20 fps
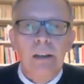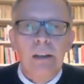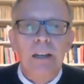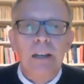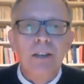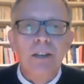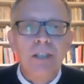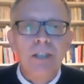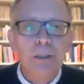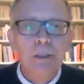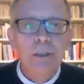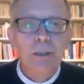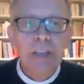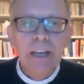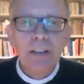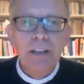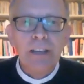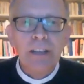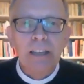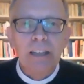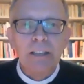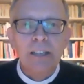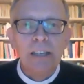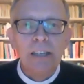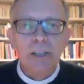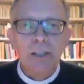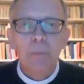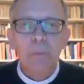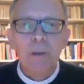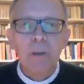Until now, that
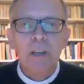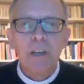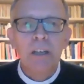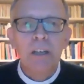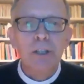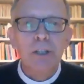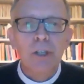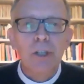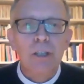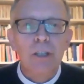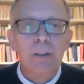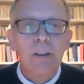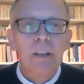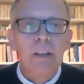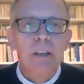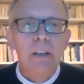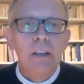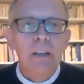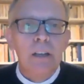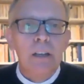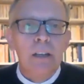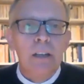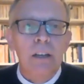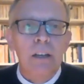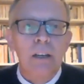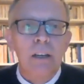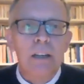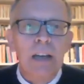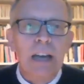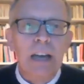is, because
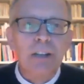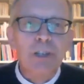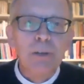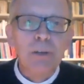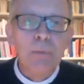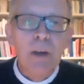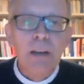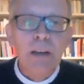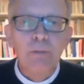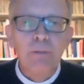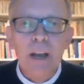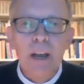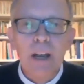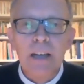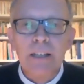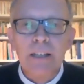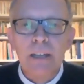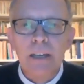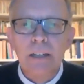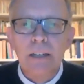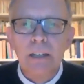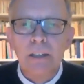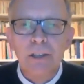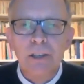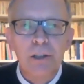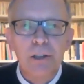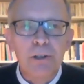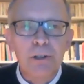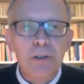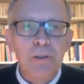as you may have read in
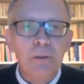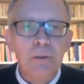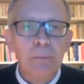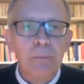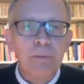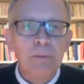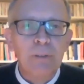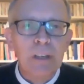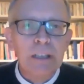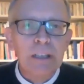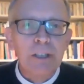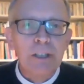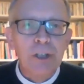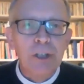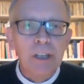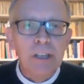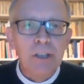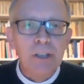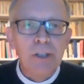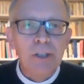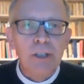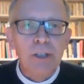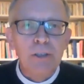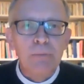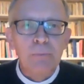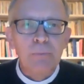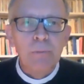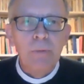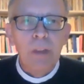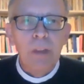News from the
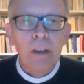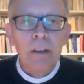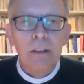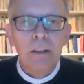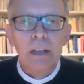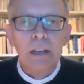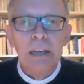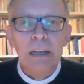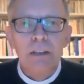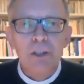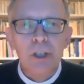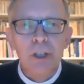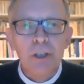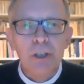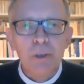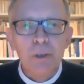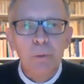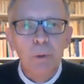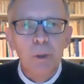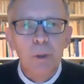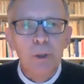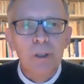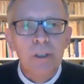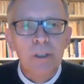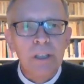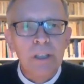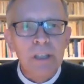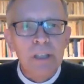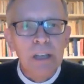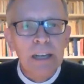Villages, our church
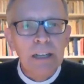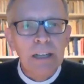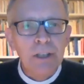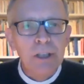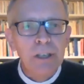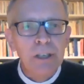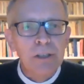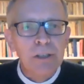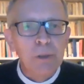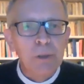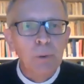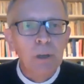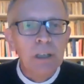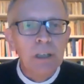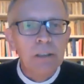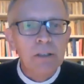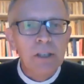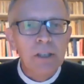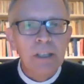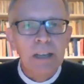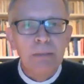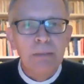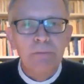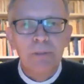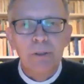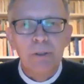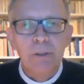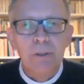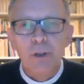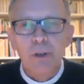warden at Etchingswell,
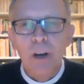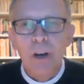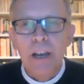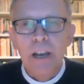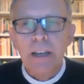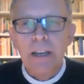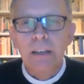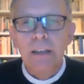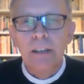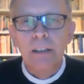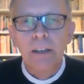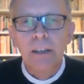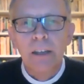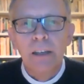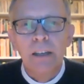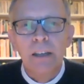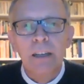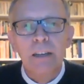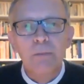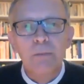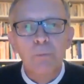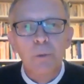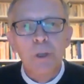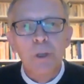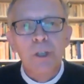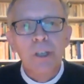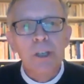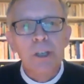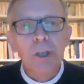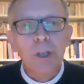Stanford Drake,
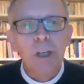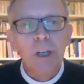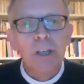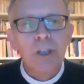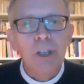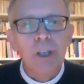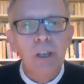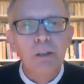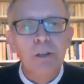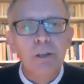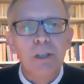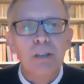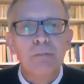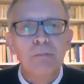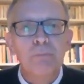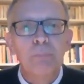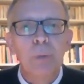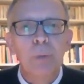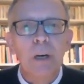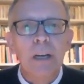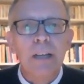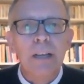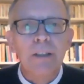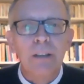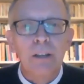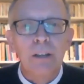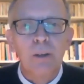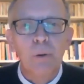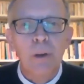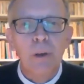was this year chosen by
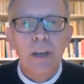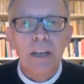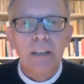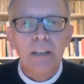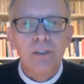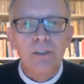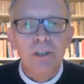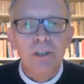the Queen